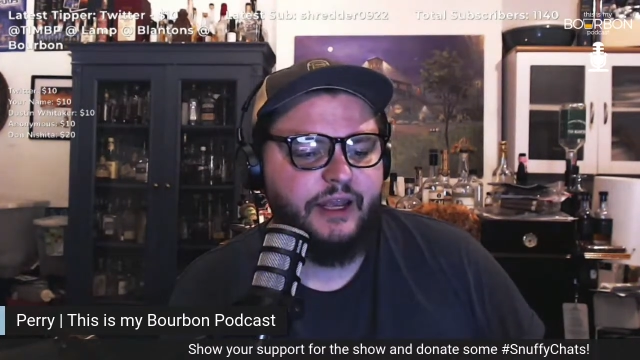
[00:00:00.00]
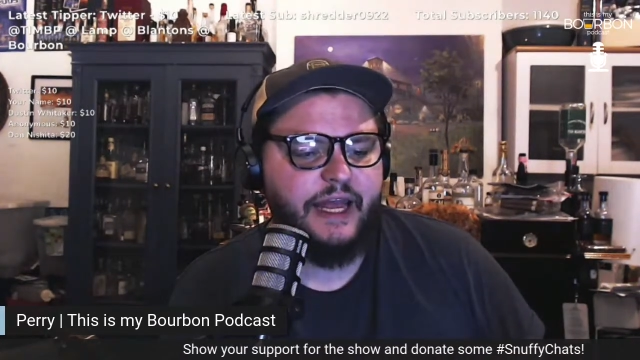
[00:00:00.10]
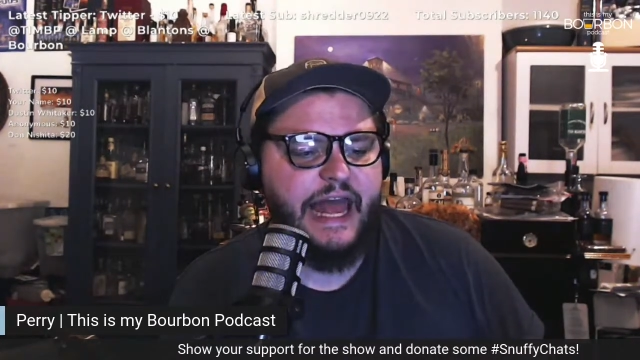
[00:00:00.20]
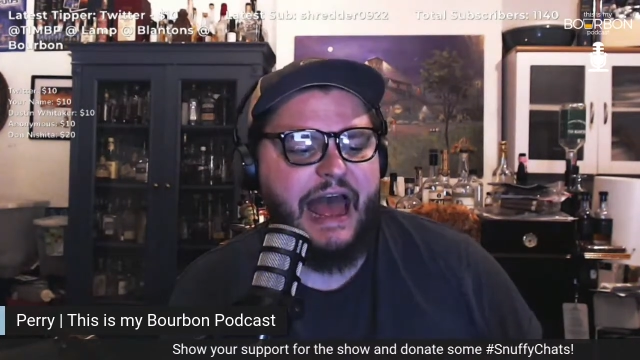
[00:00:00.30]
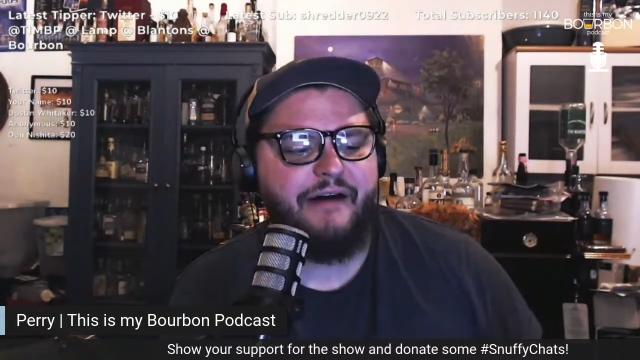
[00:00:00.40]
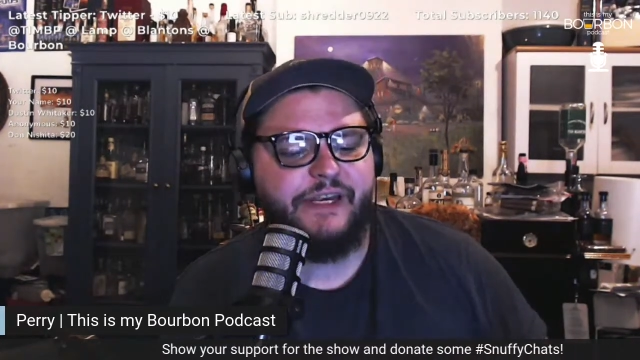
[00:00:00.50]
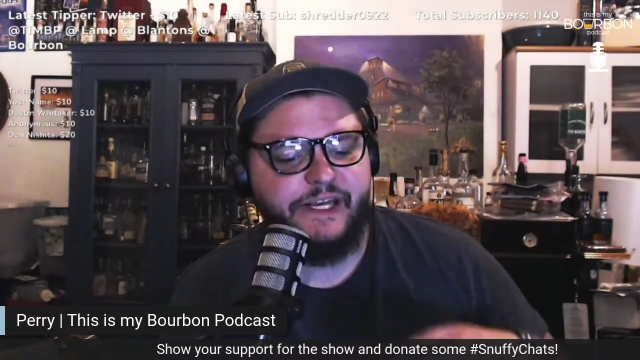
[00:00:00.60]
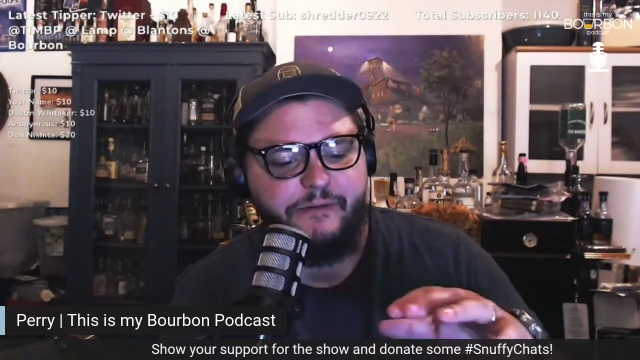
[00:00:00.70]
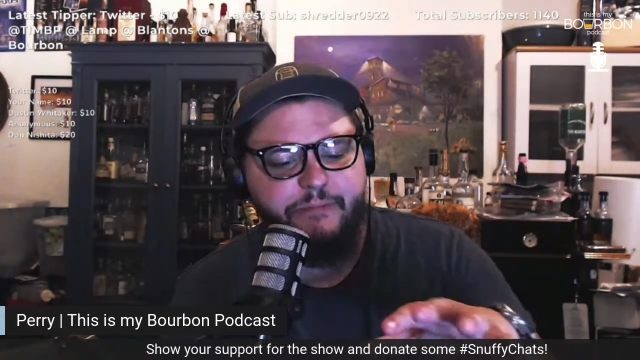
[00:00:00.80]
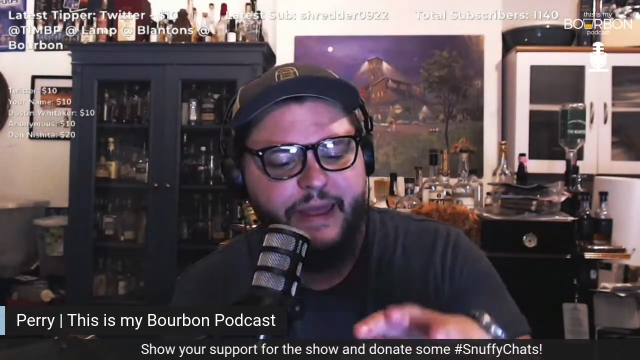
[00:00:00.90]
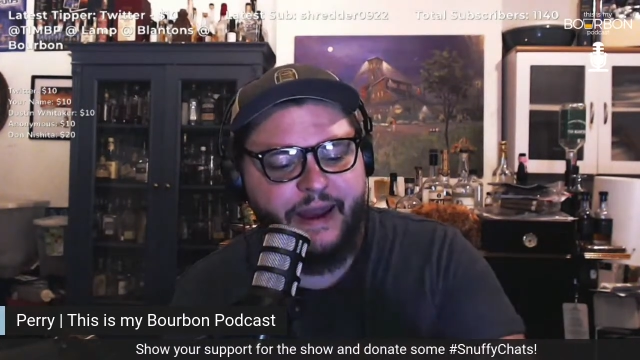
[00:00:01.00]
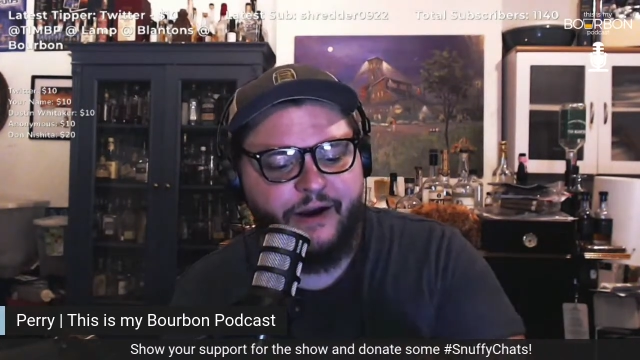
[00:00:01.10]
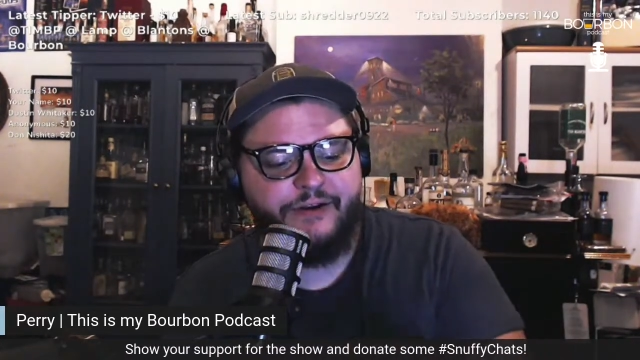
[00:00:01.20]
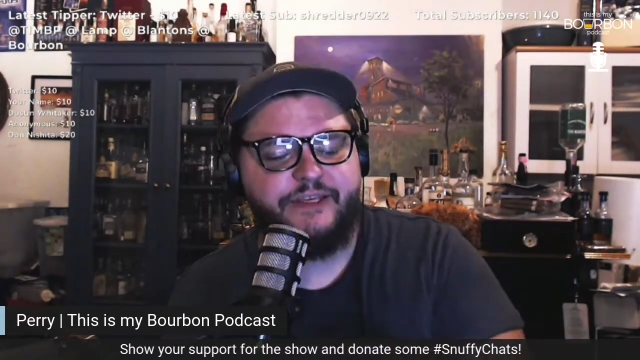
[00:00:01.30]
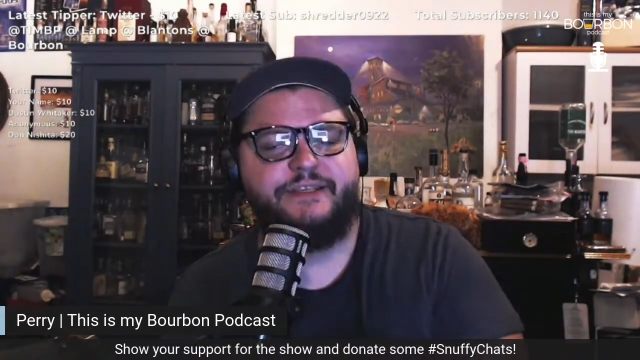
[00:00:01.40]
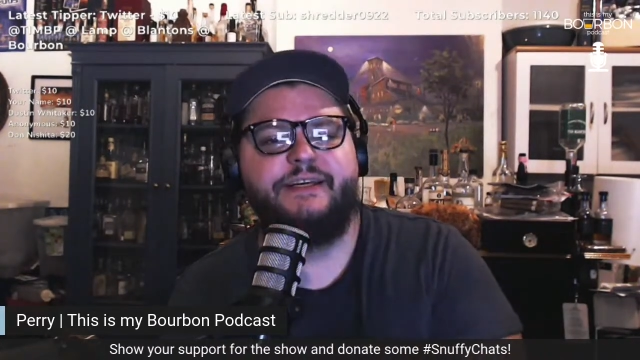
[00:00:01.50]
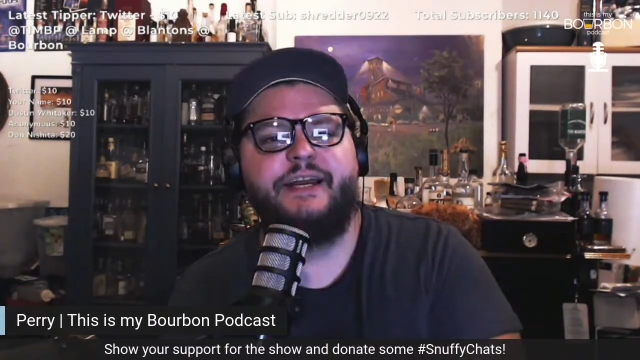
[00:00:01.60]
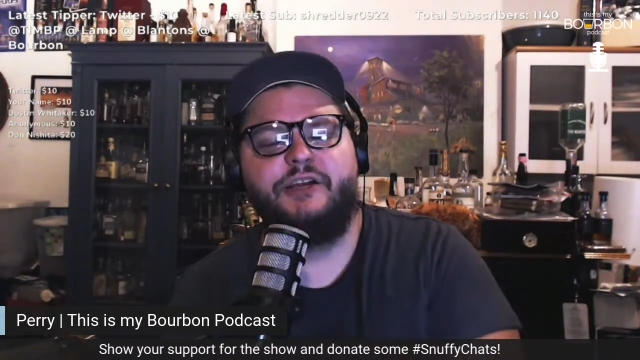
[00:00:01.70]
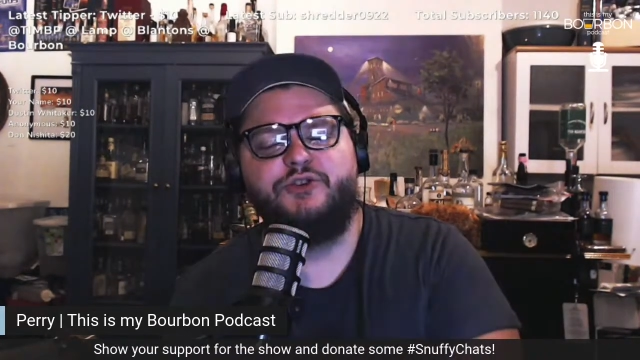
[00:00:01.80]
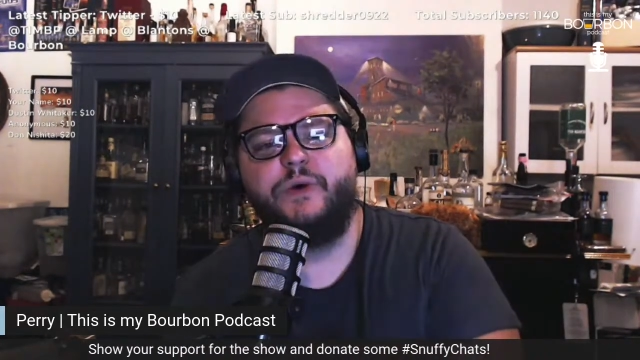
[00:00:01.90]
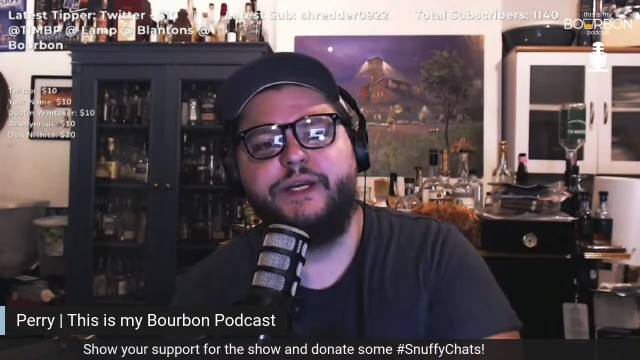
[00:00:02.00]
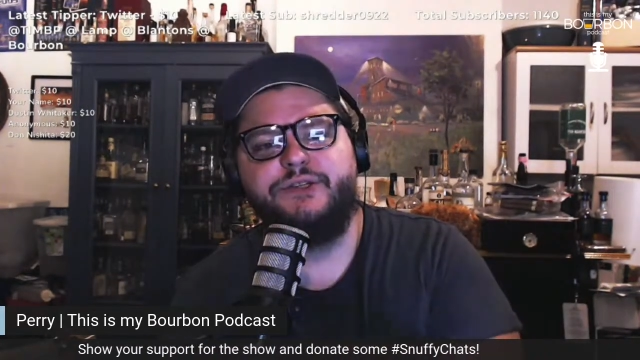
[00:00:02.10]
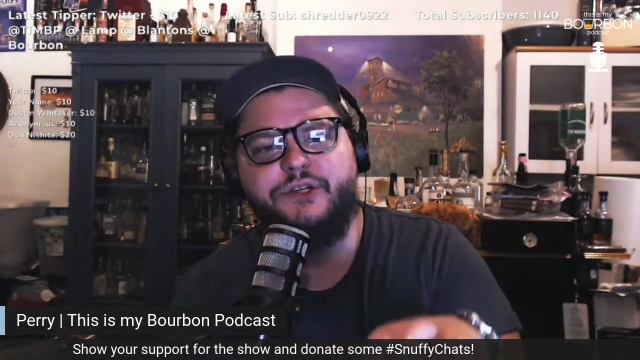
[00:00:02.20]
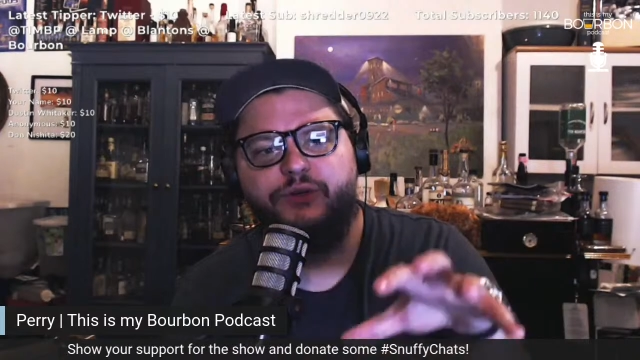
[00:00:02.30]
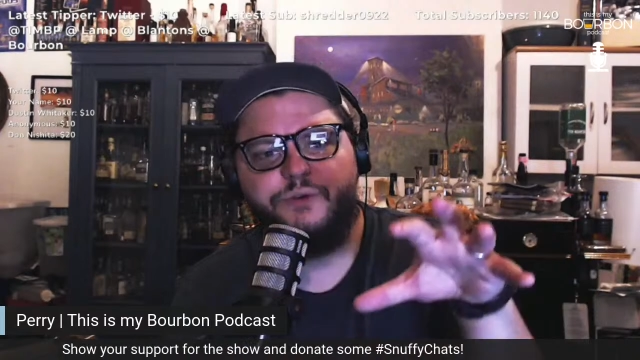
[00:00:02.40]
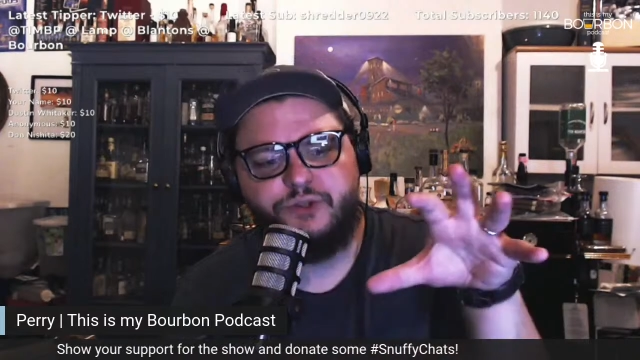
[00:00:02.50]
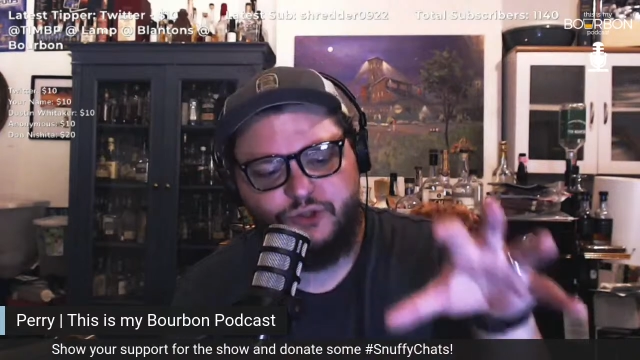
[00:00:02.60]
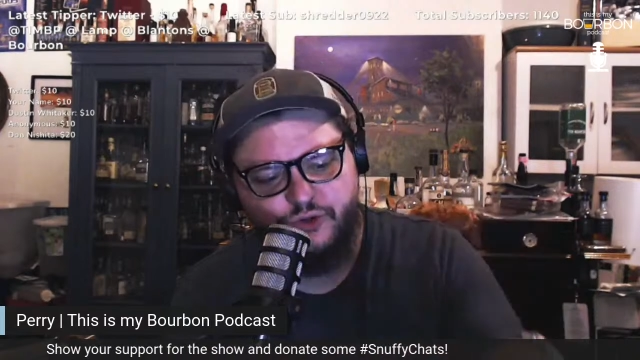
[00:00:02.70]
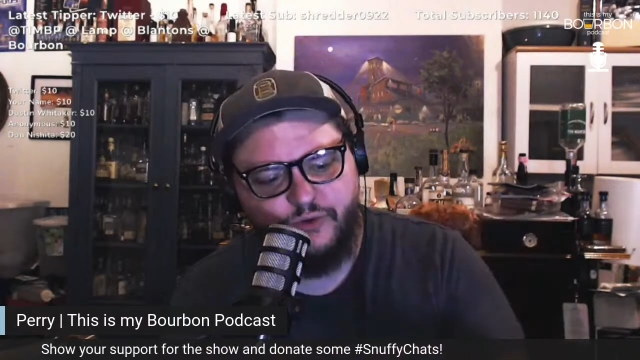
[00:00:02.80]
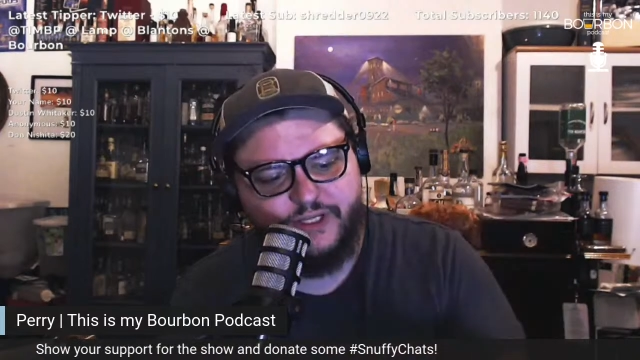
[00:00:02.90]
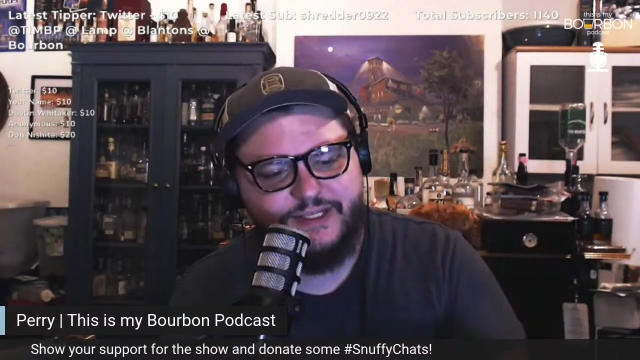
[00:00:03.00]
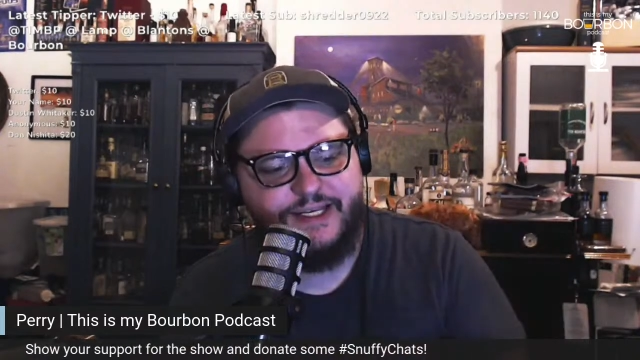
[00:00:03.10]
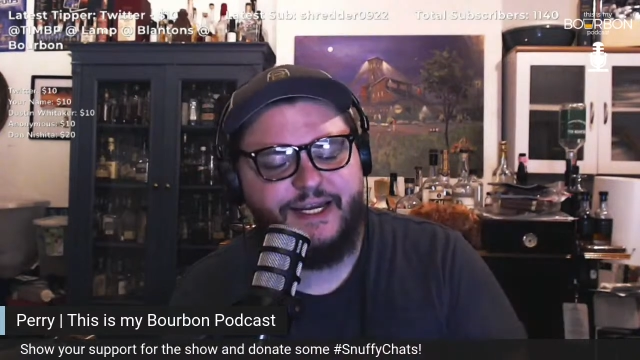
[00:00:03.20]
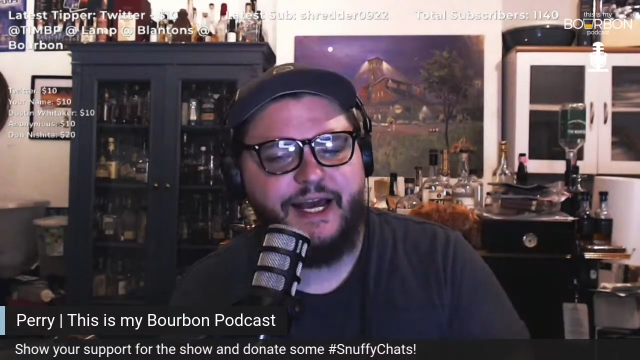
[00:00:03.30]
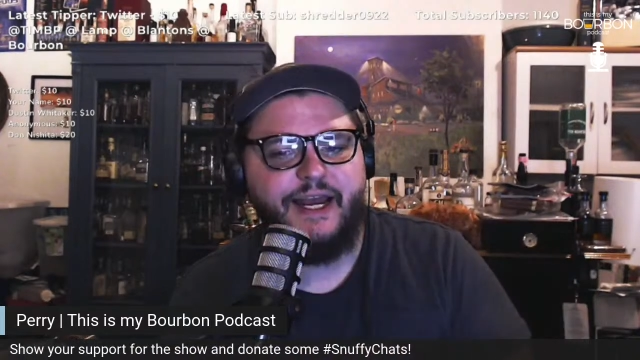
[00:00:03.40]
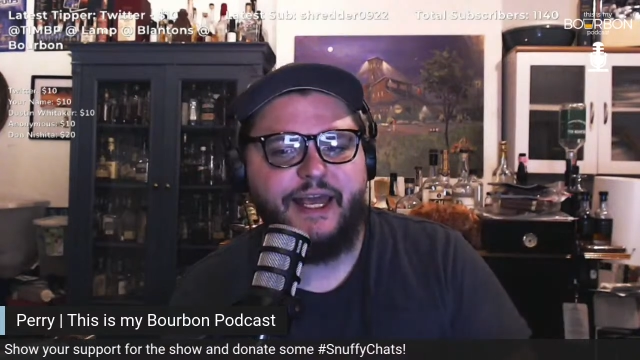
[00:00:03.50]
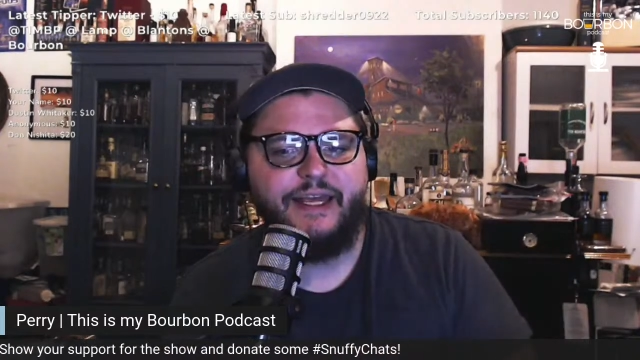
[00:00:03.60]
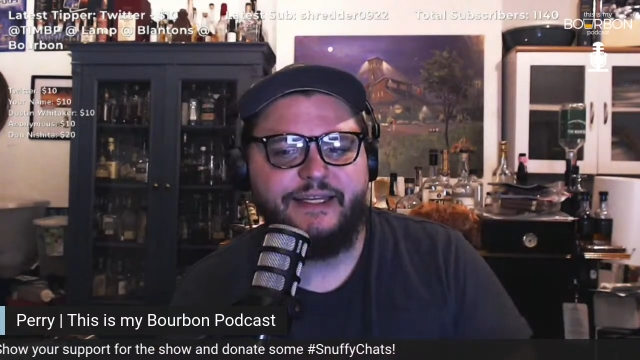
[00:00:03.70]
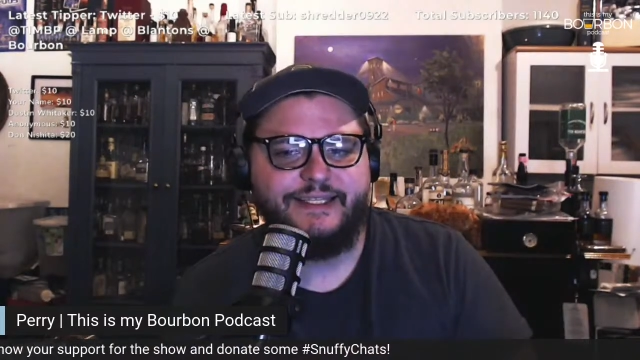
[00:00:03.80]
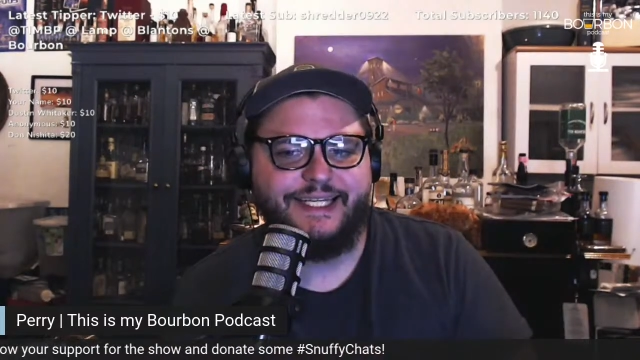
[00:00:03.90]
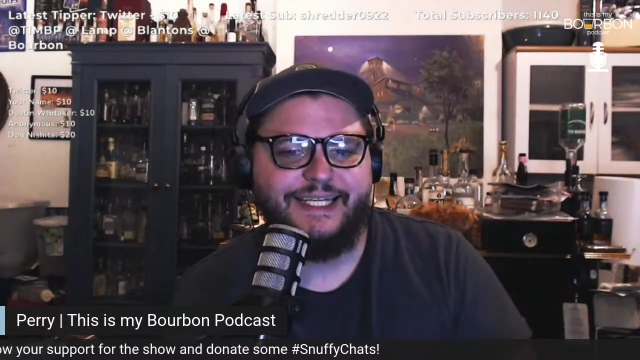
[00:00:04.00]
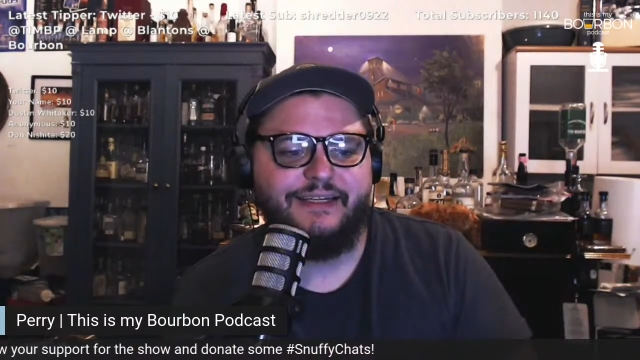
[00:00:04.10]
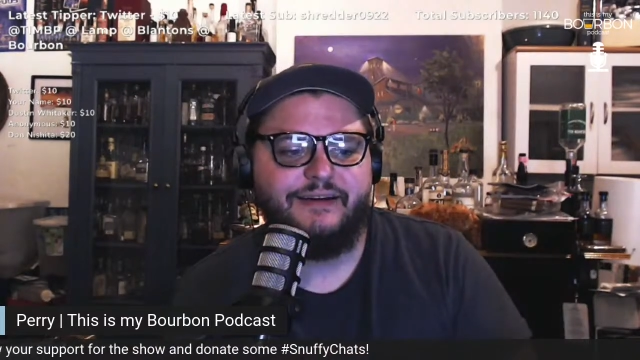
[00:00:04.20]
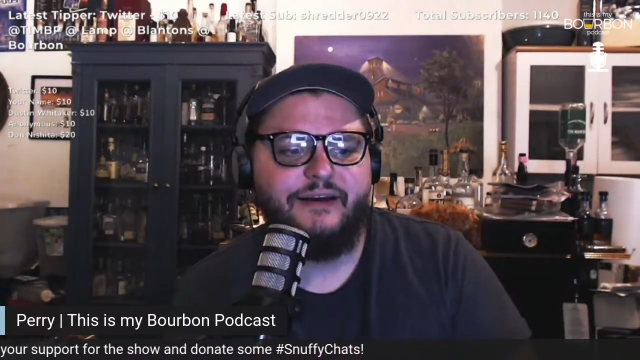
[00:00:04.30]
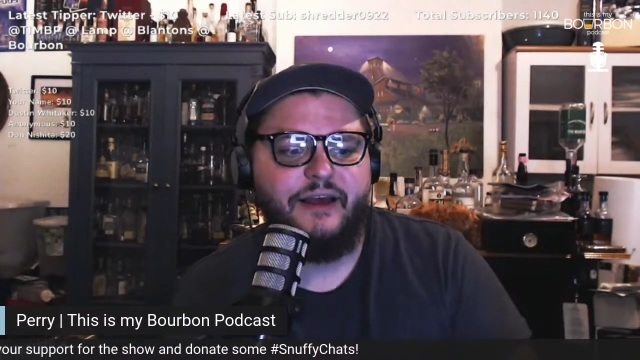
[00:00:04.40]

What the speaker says: Having compared the C922 to the C918,